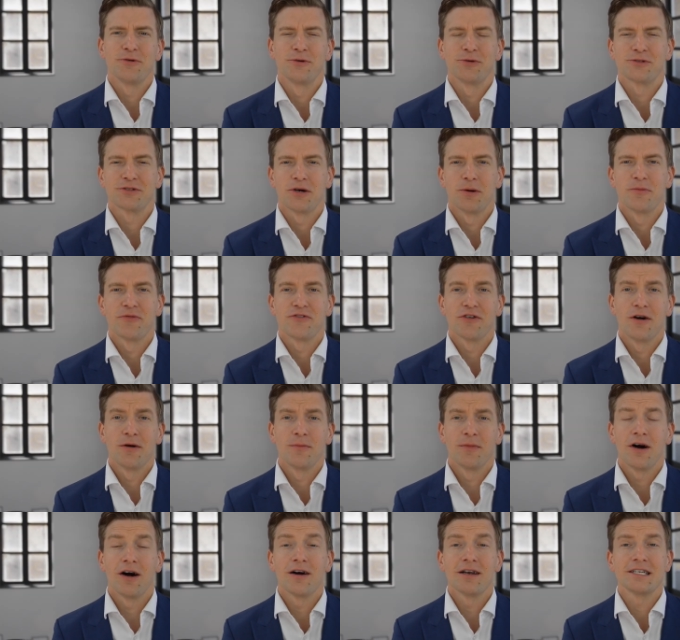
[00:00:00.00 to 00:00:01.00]
Alsop from
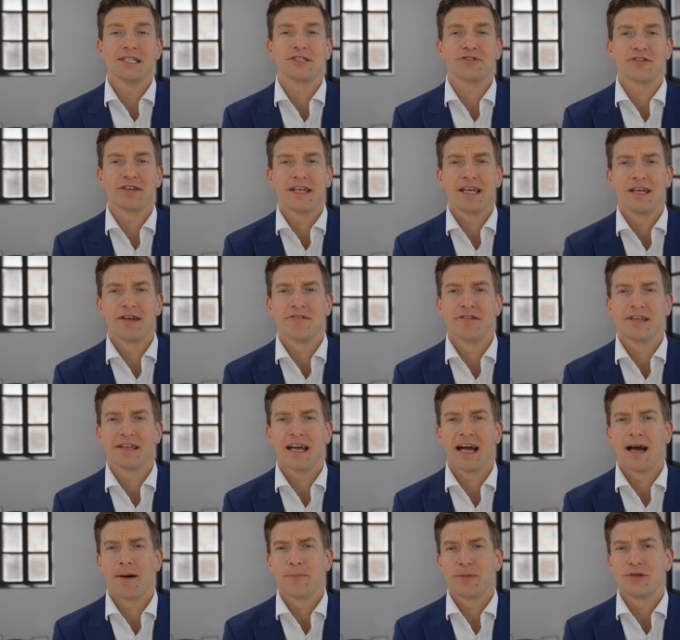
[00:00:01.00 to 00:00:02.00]
Harley Street Hearing
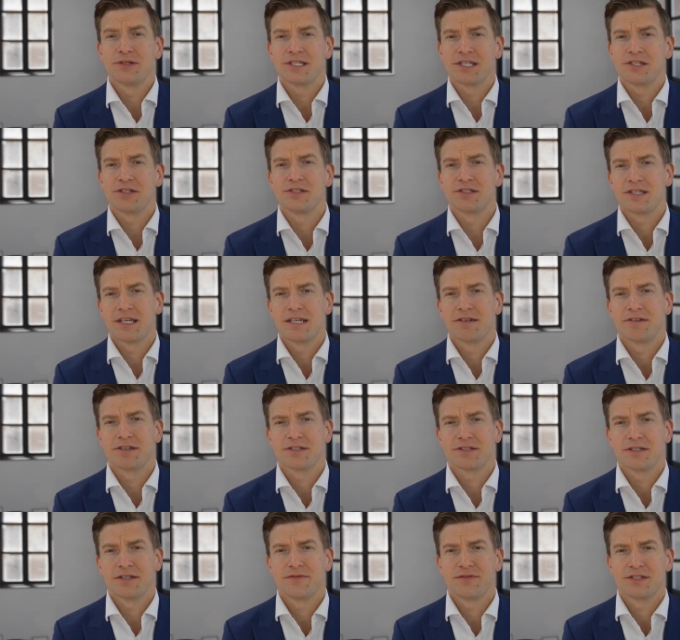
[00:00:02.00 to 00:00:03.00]
and Musicians Hearing
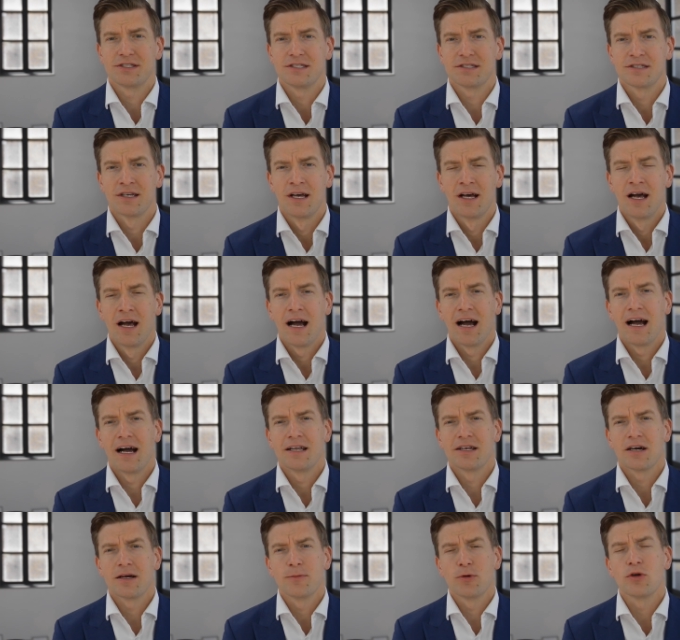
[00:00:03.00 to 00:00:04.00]
Services,
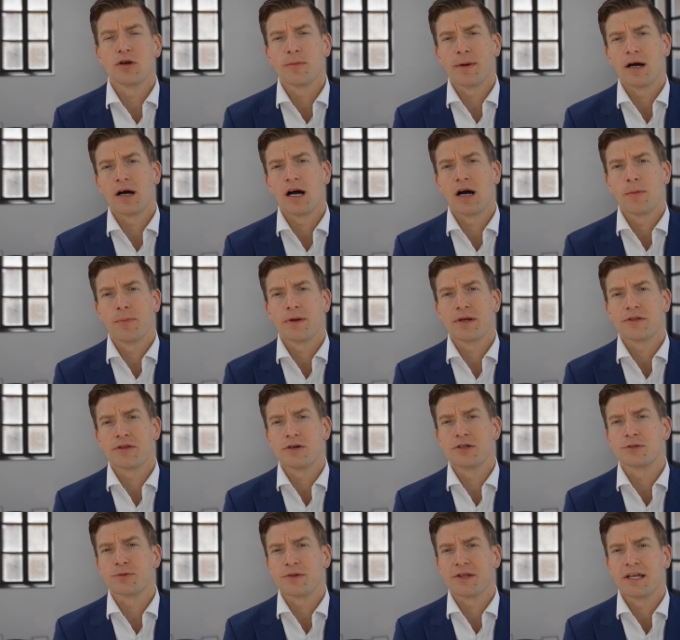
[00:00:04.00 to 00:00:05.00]
and I'm all about helping
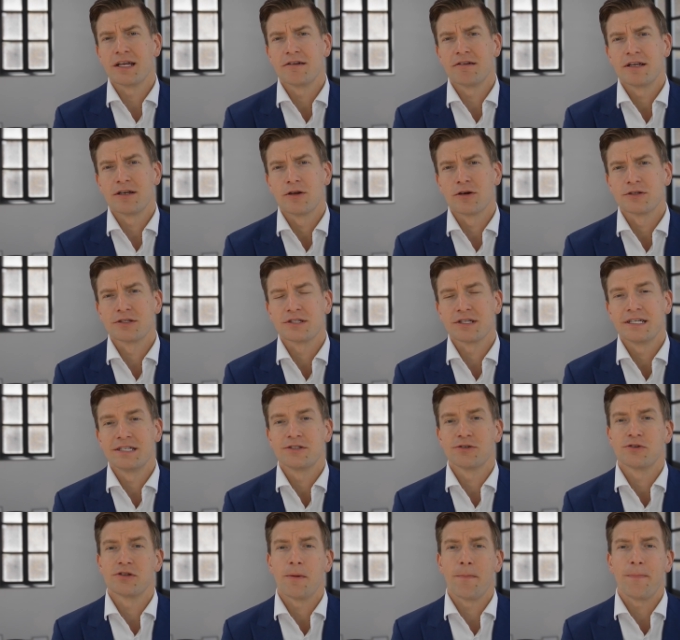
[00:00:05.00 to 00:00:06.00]
those with hearing loss
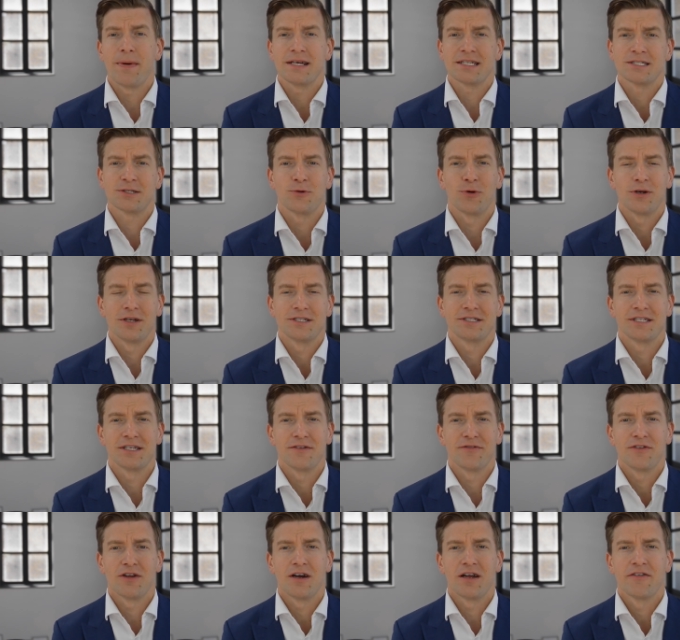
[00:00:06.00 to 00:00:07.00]
enjoy the best quality
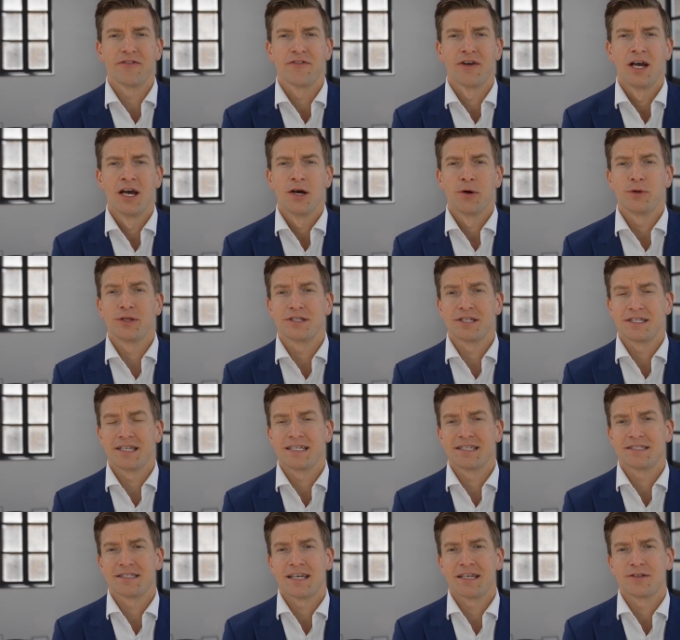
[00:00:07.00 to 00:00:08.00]
of life with
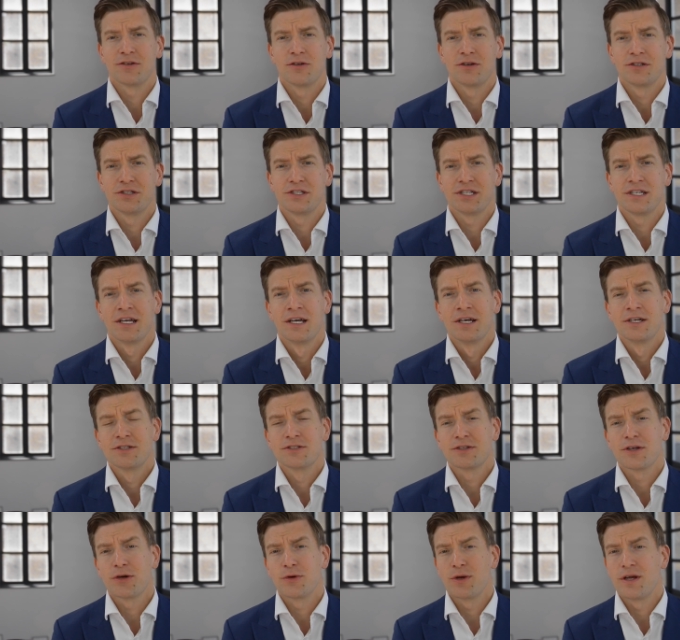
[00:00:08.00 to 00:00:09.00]
today's technology.
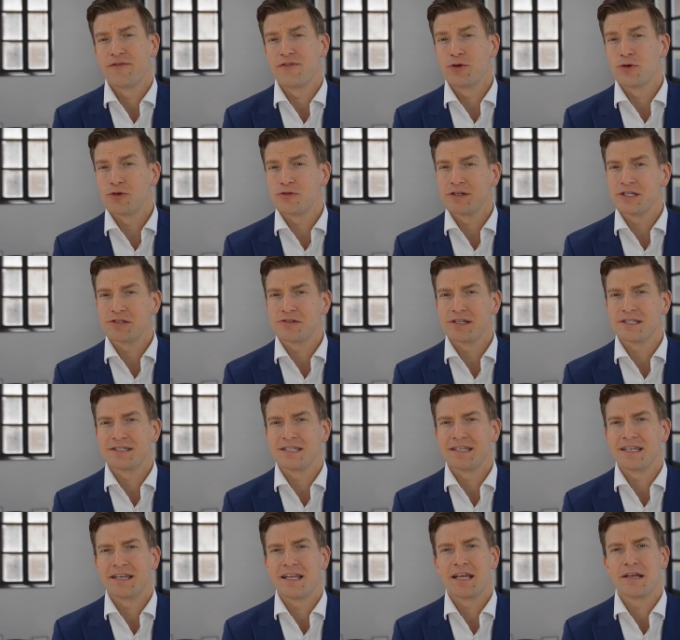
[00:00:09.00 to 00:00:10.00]
So if you're
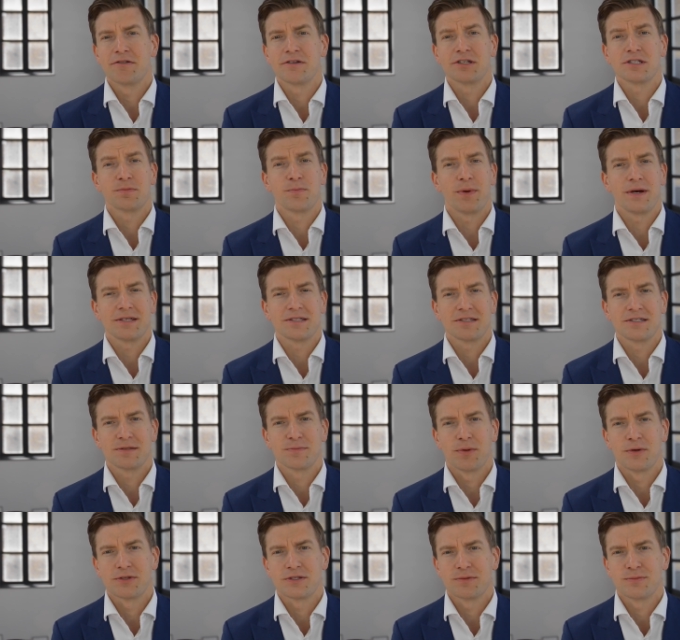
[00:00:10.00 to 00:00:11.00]
interested in hearing as best as
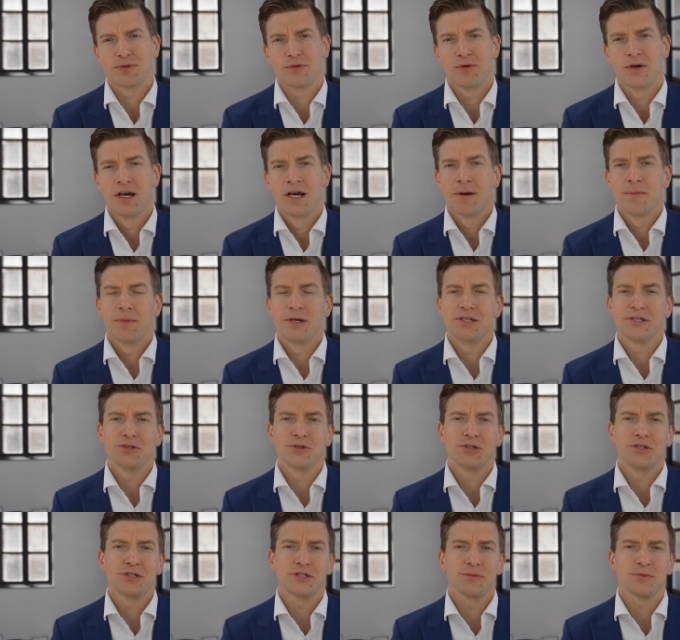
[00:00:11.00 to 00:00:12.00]
possible, make sure
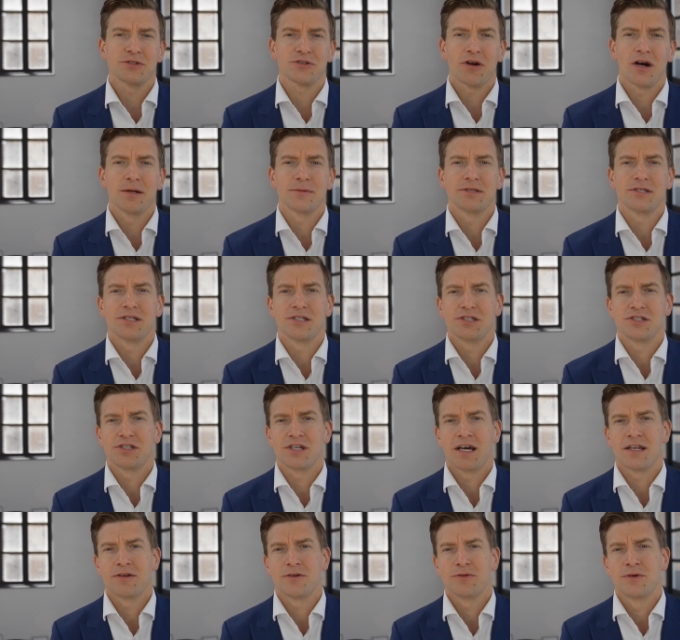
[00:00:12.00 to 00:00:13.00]
you subscribe to this
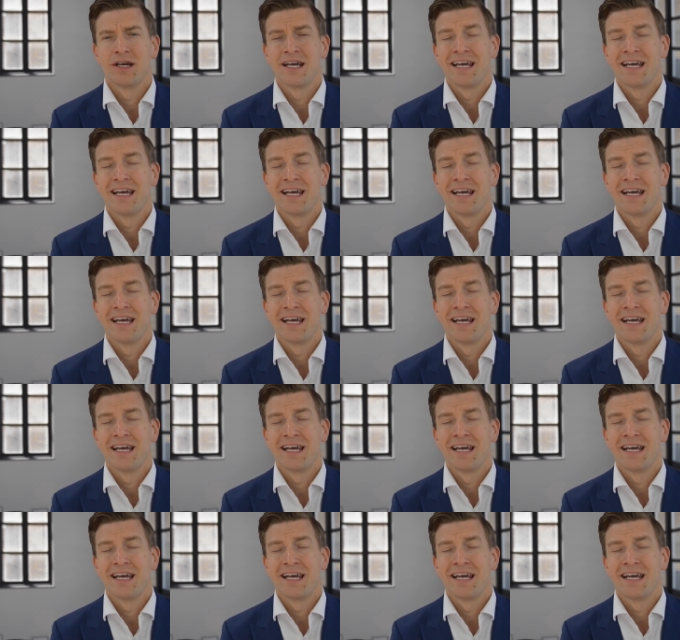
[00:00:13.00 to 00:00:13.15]
channel,